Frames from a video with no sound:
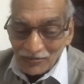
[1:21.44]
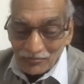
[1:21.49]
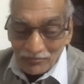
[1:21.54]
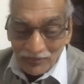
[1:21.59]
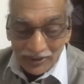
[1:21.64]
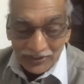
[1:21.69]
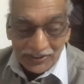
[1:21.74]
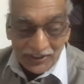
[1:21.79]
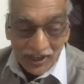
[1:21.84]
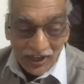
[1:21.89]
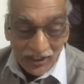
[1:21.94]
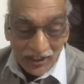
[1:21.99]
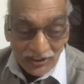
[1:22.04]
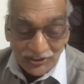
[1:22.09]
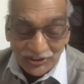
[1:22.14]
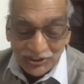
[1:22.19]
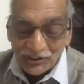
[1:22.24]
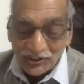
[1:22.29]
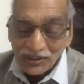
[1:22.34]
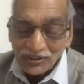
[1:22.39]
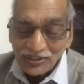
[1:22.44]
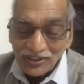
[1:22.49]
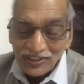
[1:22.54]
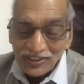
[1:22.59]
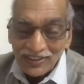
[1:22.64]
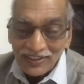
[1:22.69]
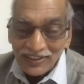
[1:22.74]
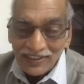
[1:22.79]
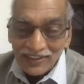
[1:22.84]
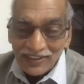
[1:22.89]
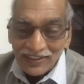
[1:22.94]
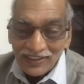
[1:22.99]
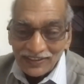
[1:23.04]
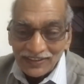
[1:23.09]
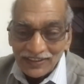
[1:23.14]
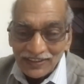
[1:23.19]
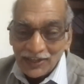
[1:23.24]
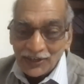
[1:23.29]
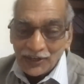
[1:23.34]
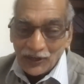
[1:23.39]
but also
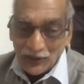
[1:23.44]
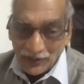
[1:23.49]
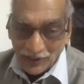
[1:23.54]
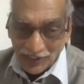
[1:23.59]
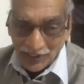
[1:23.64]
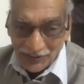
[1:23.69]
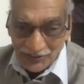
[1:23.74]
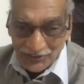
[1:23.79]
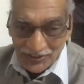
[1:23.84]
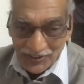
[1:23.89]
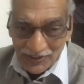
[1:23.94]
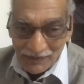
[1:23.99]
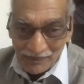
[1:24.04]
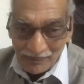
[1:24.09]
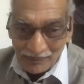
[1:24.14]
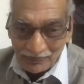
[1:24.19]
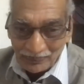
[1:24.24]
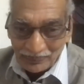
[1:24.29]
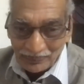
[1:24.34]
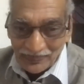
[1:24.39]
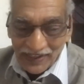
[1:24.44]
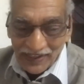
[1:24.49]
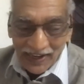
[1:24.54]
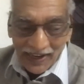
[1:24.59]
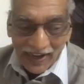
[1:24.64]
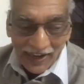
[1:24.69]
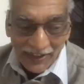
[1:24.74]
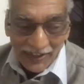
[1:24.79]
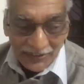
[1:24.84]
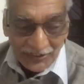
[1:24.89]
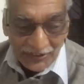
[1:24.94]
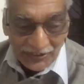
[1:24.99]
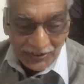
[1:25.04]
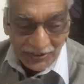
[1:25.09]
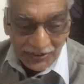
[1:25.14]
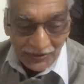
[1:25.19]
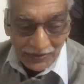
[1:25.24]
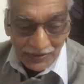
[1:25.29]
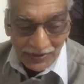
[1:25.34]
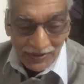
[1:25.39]
the knowledge,
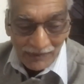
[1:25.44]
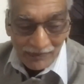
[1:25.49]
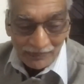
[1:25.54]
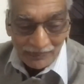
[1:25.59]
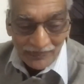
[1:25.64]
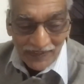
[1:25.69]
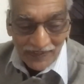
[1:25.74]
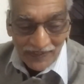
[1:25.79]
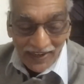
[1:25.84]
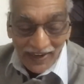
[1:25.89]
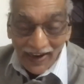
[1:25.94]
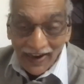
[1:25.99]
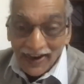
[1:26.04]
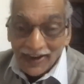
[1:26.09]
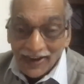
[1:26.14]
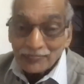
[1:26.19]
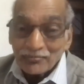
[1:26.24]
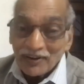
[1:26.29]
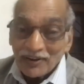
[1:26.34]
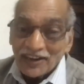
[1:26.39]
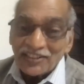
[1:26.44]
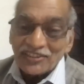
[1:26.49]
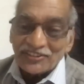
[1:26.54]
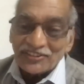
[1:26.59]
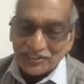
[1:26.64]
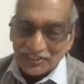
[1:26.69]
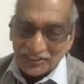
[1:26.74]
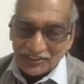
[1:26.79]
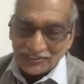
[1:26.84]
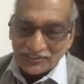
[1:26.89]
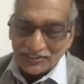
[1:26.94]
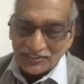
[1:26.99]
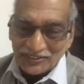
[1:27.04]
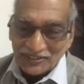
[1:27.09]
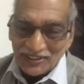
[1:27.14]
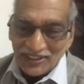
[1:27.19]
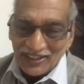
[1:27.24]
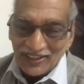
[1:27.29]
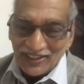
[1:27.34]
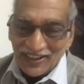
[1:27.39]
attitude, and mindsets,
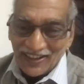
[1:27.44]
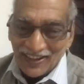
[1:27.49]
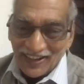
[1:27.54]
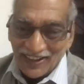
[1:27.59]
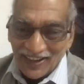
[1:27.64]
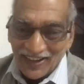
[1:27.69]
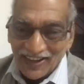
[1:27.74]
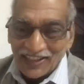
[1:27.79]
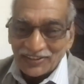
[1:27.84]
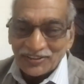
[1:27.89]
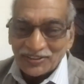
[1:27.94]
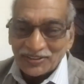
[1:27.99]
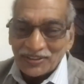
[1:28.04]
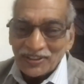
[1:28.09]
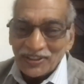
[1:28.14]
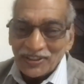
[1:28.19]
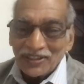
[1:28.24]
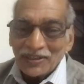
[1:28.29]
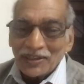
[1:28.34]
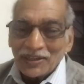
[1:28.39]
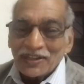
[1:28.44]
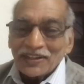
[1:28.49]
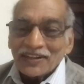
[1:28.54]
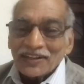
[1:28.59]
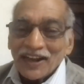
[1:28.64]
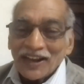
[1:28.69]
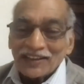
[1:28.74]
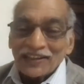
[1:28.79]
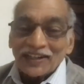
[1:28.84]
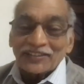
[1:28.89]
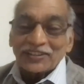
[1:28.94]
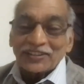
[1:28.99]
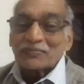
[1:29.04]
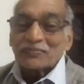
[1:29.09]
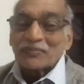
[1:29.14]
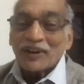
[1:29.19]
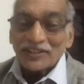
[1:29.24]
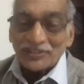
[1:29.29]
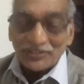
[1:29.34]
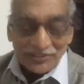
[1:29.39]
as highlighted
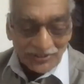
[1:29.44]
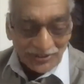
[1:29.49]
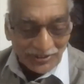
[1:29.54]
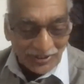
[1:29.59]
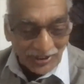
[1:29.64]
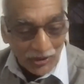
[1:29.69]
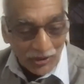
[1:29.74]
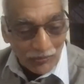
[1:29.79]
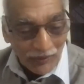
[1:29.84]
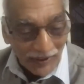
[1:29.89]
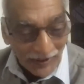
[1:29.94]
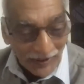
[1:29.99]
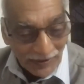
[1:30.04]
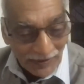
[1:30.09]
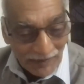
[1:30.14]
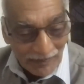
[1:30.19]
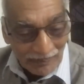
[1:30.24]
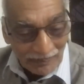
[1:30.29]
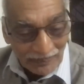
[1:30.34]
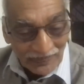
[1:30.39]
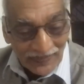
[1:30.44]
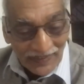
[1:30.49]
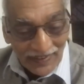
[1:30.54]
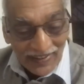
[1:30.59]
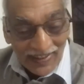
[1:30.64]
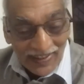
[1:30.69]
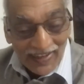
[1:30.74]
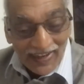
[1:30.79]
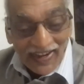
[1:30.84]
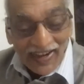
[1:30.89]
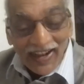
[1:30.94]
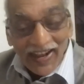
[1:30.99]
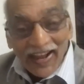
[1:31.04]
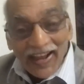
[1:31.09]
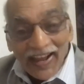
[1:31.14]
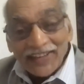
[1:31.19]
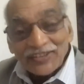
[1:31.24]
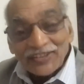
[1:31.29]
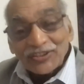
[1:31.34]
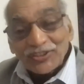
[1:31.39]
by Sri Kumar,
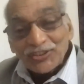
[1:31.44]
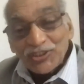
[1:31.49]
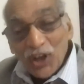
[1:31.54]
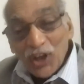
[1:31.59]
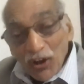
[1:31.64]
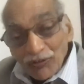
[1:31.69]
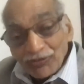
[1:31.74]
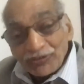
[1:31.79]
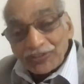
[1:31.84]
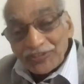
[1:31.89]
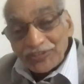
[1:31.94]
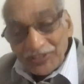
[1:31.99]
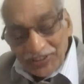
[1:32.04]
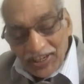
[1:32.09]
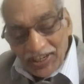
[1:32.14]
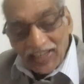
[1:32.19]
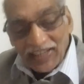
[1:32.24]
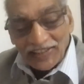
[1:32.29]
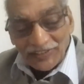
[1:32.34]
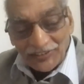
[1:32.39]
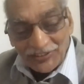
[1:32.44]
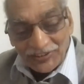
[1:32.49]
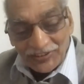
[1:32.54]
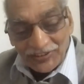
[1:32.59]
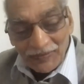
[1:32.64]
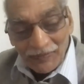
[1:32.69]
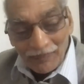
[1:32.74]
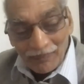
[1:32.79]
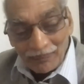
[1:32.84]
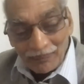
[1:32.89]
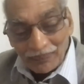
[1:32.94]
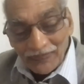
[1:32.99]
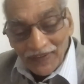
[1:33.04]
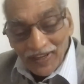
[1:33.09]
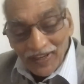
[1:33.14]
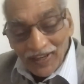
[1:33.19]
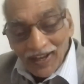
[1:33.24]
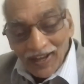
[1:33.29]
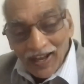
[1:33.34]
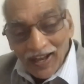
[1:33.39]
and soft skills
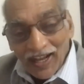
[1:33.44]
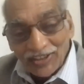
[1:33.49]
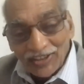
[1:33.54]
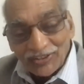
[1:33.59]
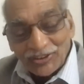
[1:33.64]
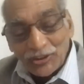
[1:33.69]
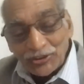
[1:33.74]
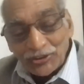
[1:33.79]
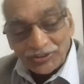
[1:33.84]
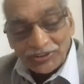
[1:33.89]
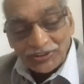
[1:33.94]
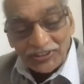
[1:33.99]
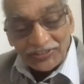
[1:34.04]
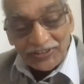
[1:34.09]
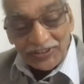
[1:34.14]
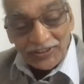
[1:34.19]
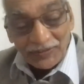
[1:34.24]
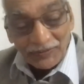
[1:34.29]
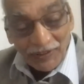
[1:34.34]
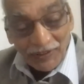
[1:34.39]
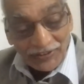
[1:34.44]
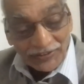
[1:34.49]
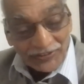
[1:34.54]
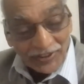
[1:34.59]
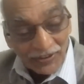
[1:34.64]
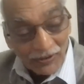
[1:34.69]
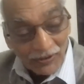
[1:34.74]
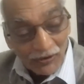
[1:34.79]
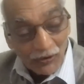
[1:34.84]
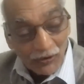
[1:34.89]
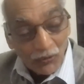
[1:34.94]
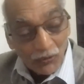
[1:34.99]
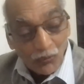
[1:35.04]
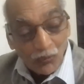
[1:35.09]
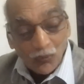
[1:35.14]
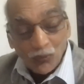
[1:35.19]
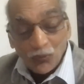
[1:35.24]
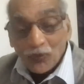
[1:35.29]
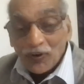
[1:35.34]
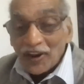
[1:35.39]
associated with
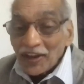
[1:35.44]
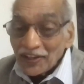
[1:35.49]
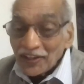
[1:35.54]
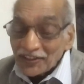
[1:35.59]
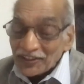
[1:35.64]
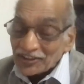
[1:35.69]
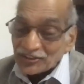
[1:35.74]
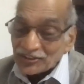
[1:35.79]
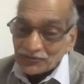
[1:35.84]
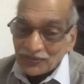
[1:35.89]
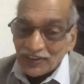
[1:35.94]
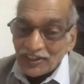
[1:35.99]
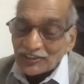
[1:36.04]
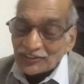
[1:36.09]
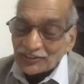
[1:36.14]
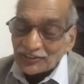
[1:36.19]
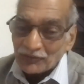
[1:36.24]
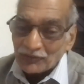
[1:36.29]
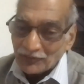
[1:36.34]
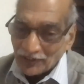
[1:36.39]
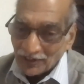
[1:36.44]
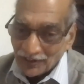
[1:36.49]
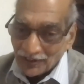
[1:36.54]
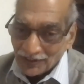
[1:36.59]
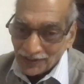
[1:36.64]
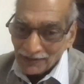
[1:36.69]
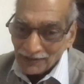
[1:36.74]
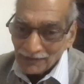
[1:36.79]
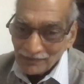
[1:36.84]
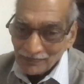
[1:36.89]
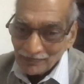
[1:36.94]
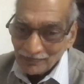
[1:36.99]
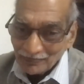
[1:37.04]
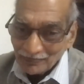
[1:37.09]
various fields of learning,